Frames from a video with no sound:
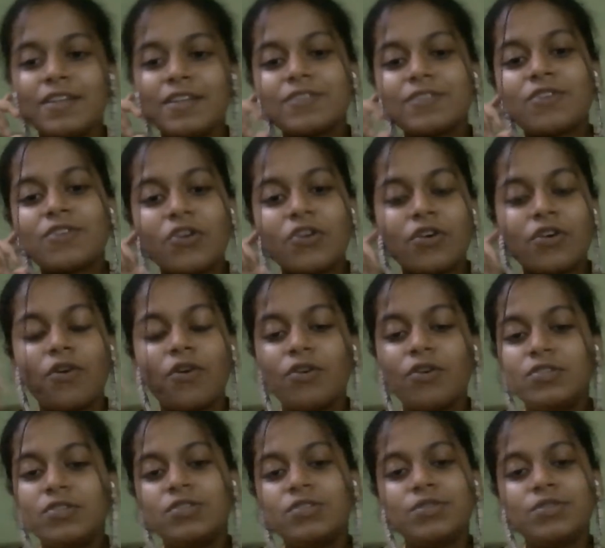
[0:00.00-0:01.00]
All you
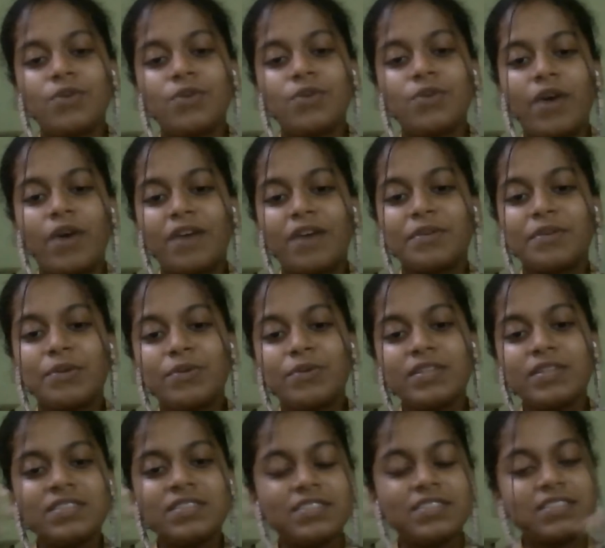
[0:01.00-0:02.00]
have to do is
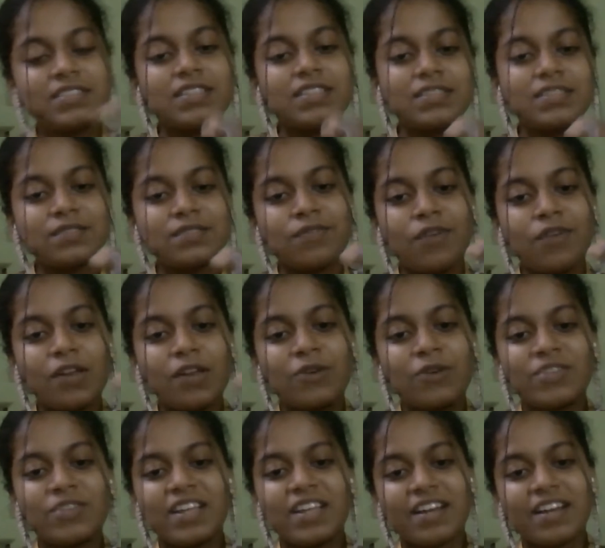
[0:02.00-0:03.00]
just follow the
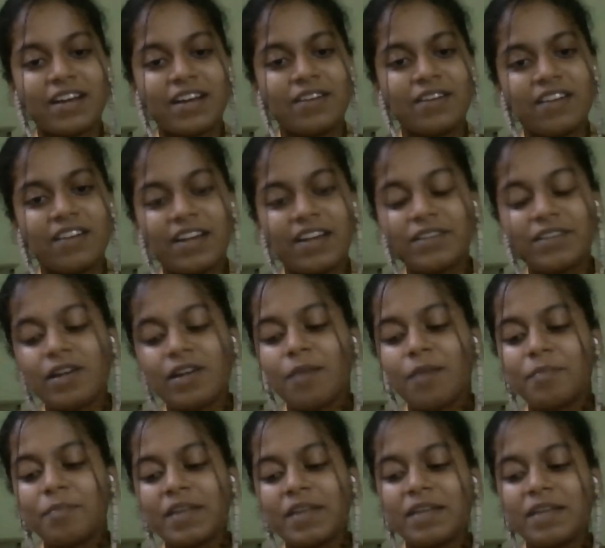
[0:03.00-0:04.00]
account and drop me a
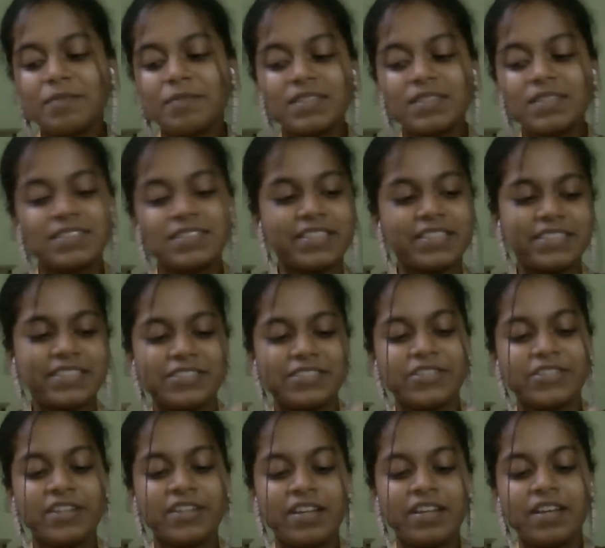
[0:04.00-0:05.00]
message.
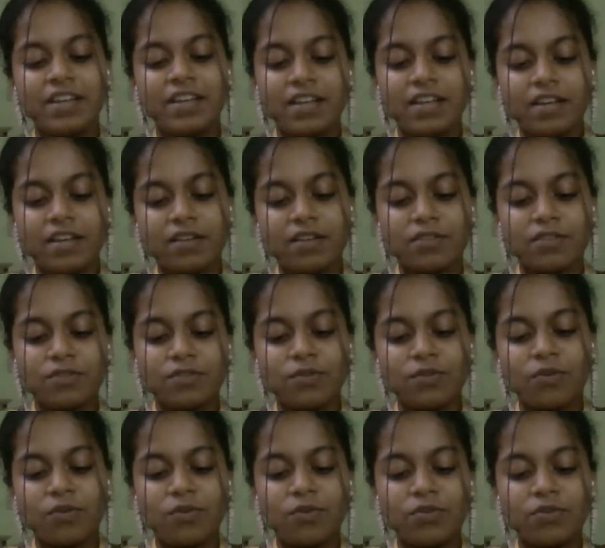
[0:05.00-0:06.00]
So
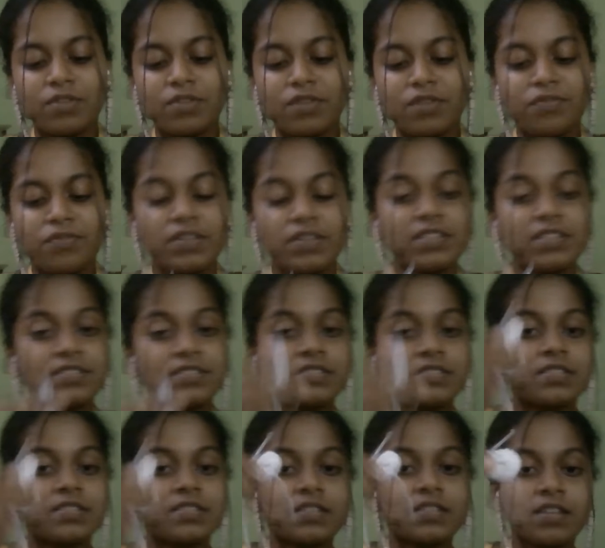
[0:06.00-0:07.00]
the first
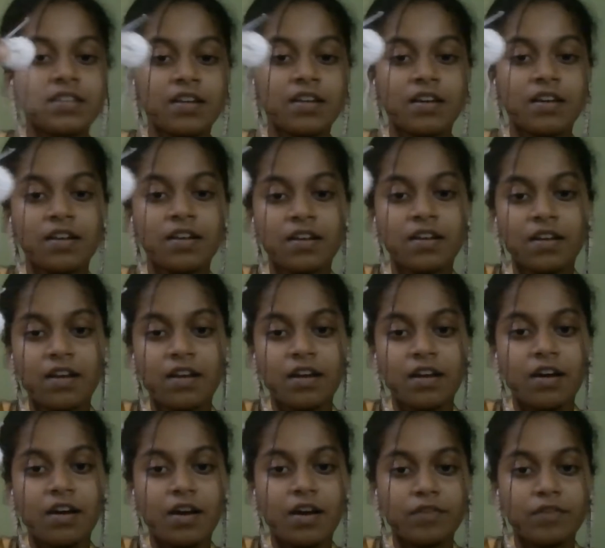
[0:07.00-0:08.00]
half
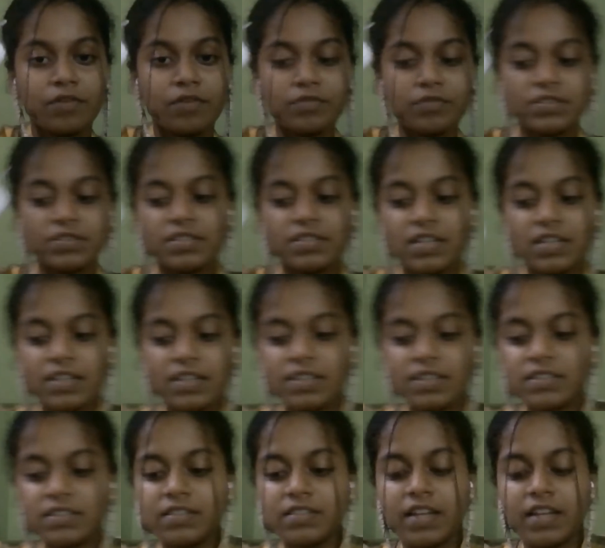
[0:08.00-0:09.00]
of the circle is done,
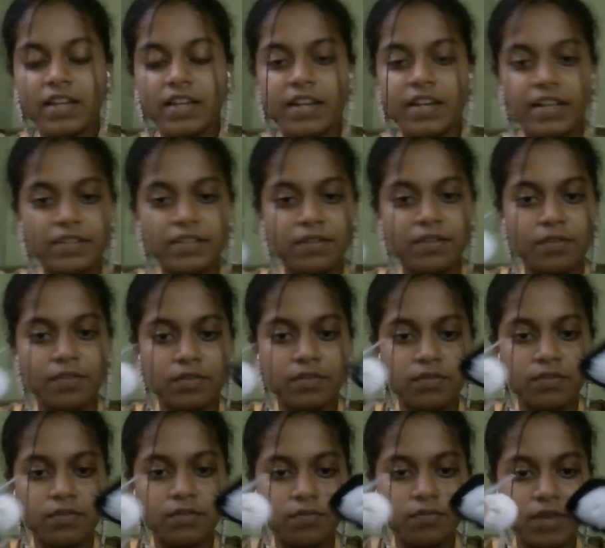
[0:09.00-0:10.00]
like this white
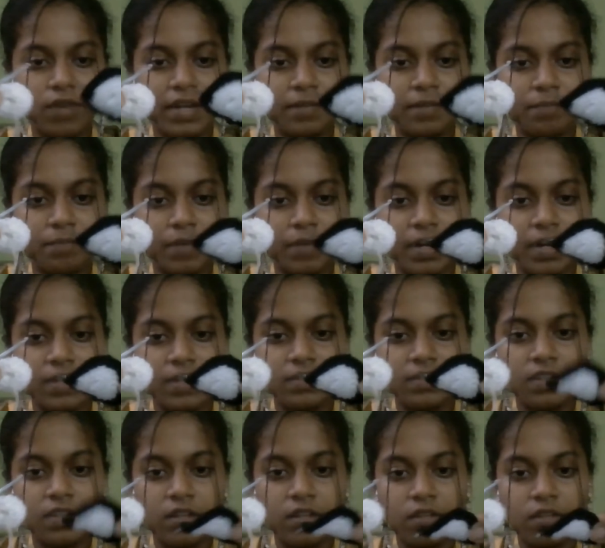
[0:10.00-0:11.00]
part.
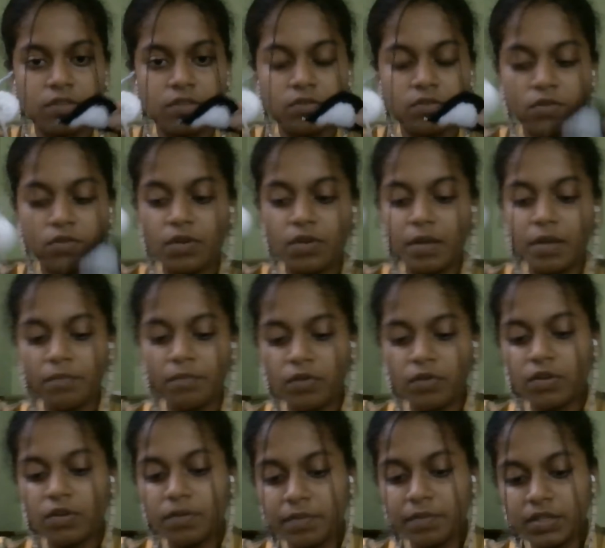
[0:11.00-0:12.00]
So I'm gonna
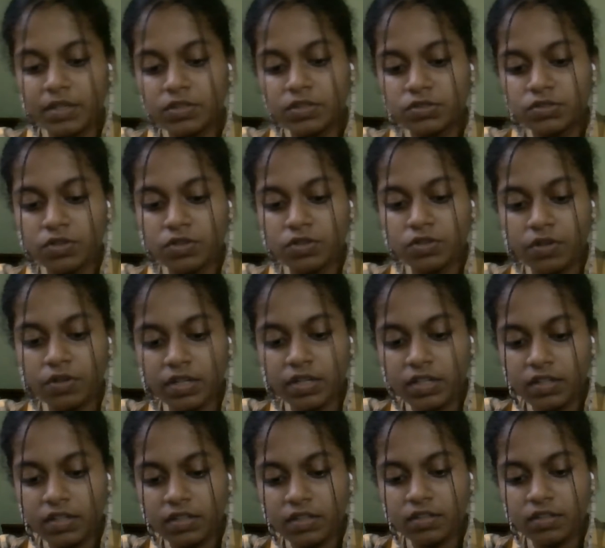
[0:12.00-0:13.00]
be joining
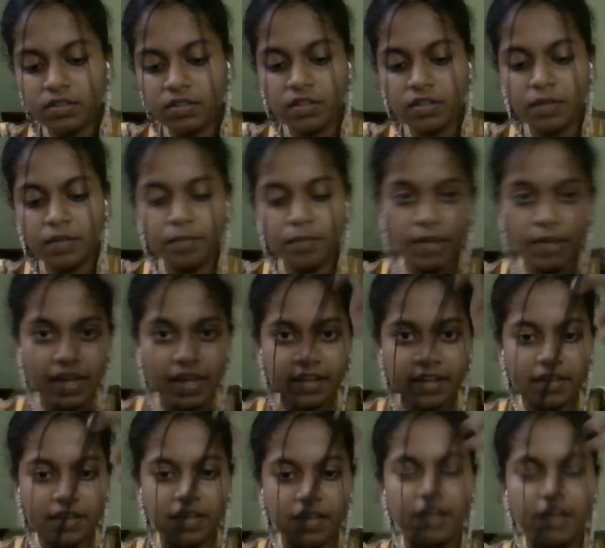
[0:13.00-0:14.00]
the black yarn
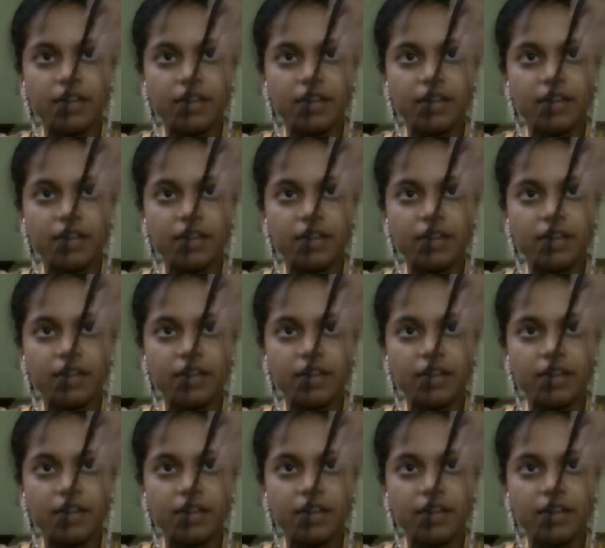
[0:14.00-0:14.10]
now.